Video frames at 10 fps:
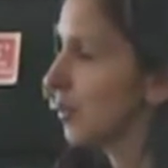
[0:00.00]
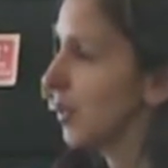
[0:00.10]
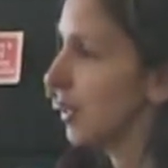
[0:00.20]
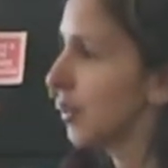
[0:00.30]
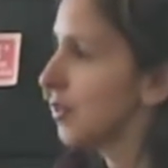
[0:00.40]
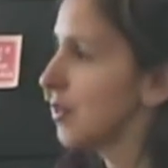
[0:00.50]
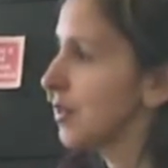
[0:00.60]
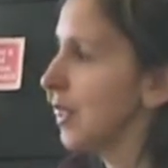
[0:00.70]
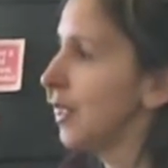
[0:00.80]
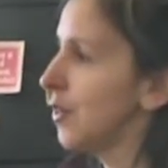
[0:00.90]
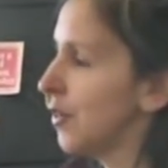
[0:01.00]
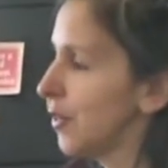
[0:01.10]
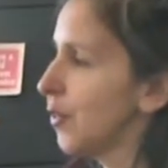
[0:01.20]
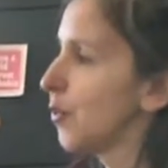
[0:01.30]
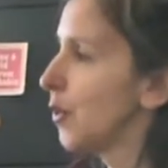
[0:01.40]
to really understand
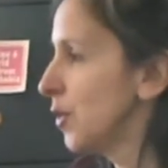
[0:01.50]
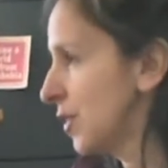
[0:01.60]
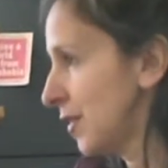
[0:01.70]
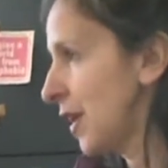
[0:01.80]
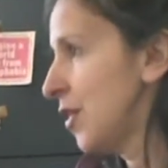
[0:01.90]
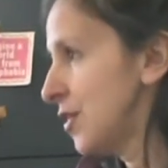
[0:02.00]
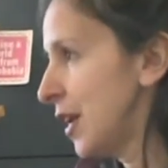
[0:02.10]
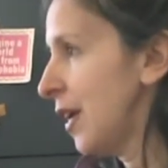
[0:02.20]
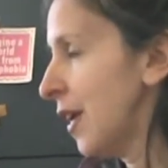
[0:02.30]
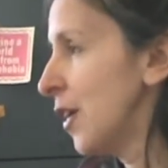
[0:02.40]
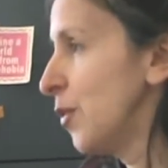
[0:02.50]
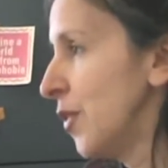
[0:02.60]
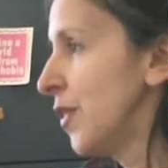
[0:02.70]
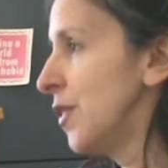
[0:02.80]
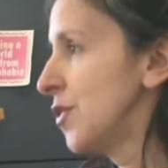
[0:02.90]
the roles that they could take on
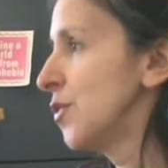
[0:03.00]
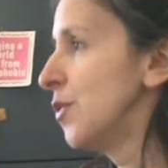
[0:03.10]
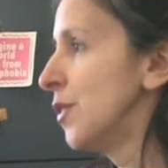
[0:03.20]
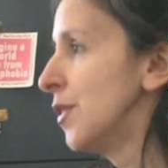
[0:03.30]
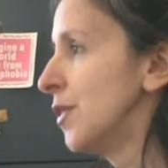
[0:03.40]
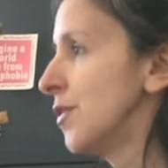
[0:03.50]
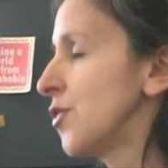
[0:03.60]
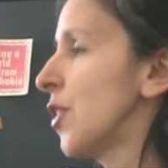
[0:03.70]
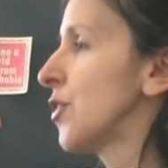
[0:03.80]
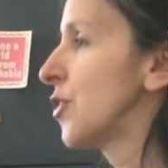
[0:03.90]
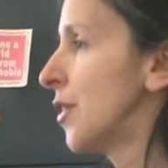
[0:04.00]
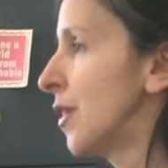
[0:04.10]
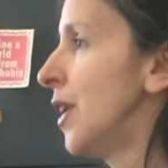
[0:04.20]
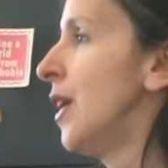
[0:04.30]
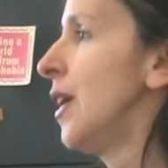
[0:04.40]
within the school structure.
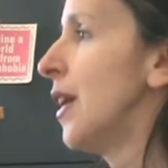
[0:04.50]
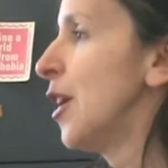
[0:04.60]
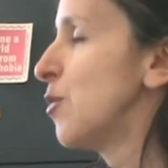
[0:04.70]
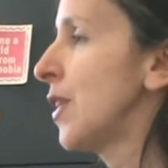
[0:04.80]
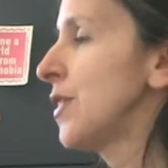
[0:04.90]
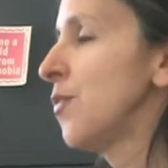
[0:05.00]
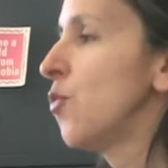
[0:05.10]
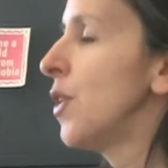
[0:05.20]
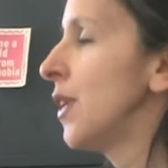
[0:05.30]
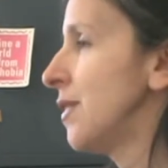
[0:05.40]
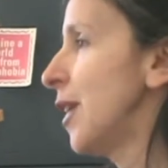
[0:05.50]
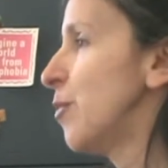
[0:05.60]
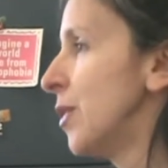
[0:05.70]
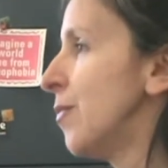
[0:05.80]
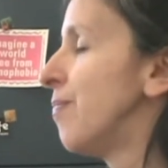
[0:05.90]
So that's one
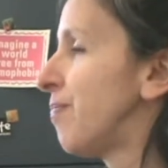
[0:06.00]
example.